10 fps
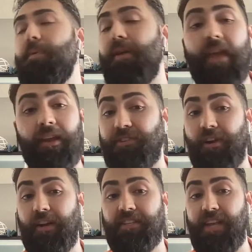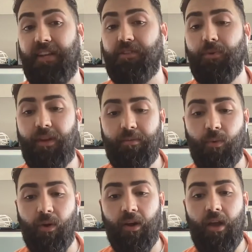Again, it's not 1982
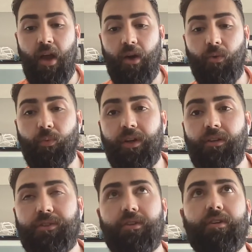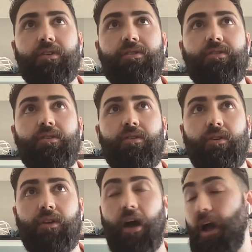anymore. Realtors,
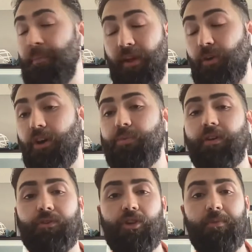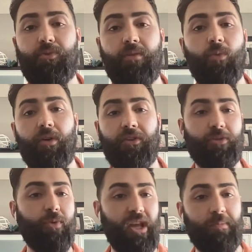a good realtor should be doing more than
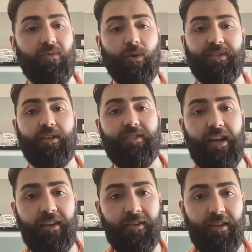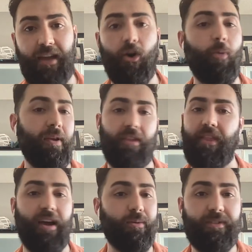just putting up a for sale sign and hoping that
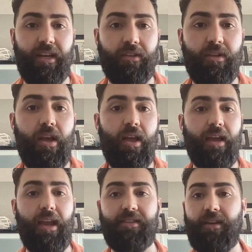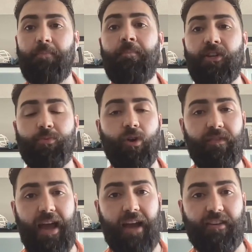the house sells. It's much more of
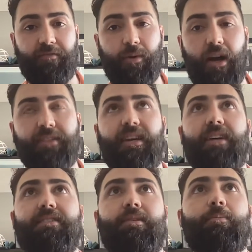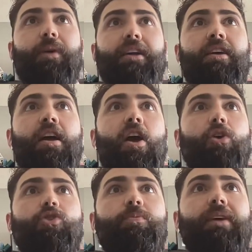an active process, but
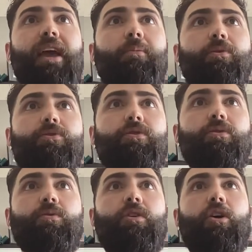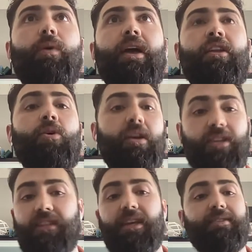to be able to go in,
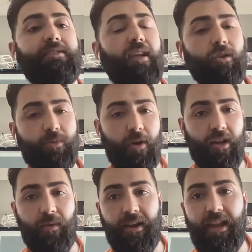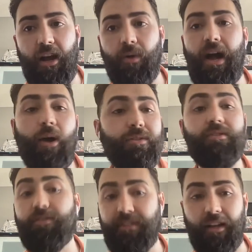it's a seller's market right now.
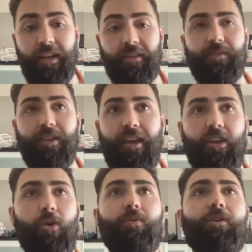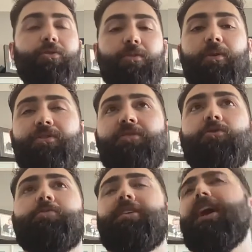Houses are selling. Realtors are posting on
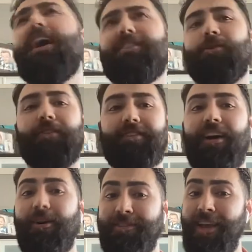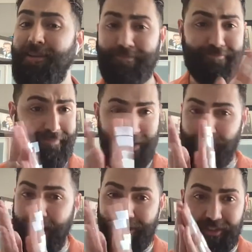social media, I sold this house.
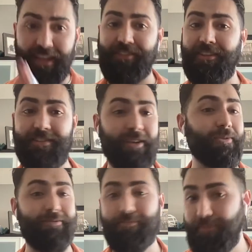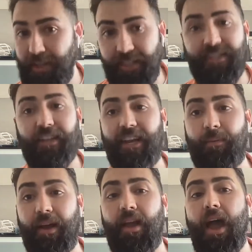Congratulations. It was going to sell anyway.